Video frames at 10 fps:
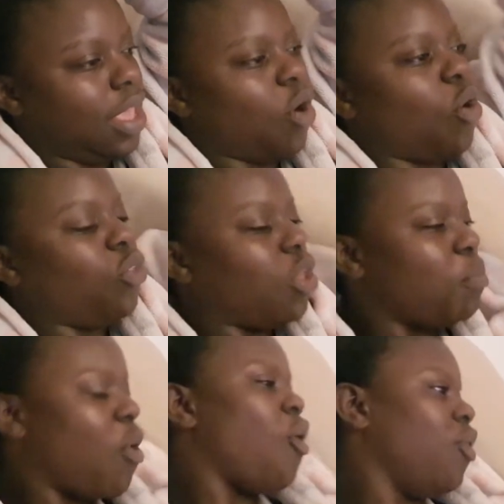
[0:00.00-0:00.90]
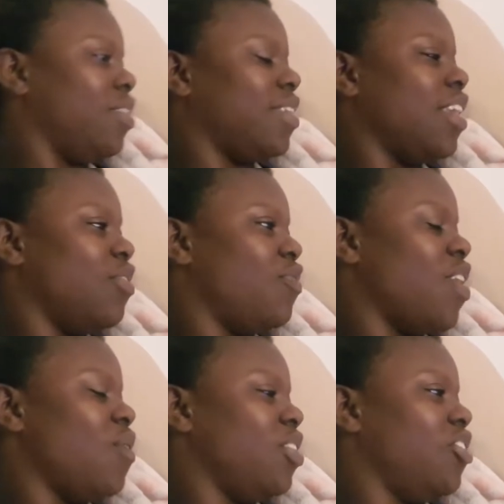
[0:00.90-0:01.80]
On the bottle it says
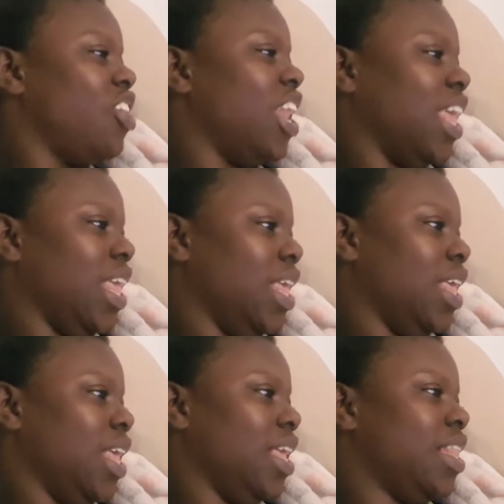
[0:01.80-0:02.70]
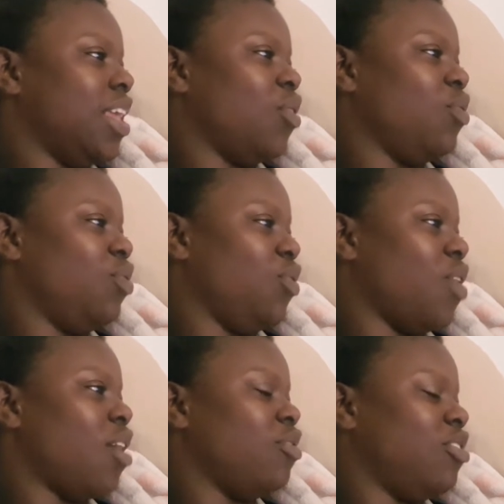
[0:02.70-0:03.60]
very chili. It tells you
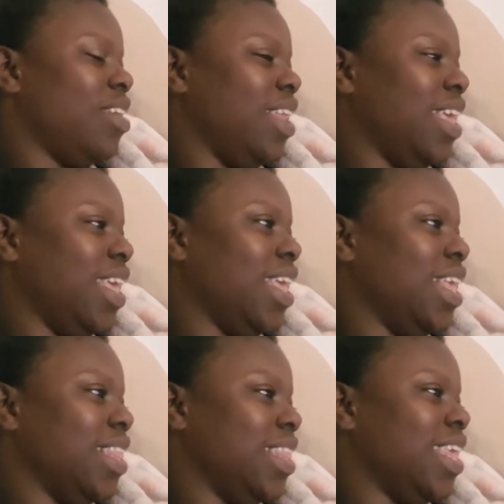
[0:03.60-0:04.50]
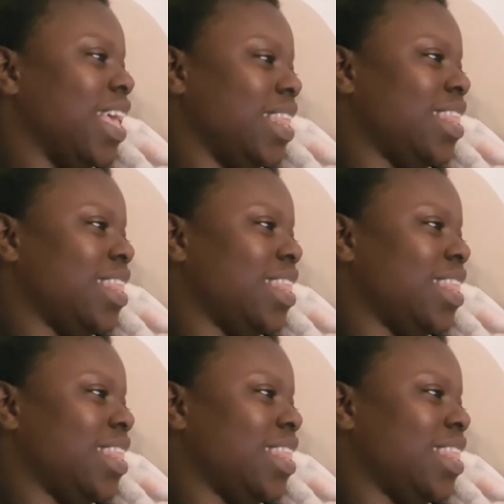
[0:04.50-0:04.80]
how chilly it is. Yes.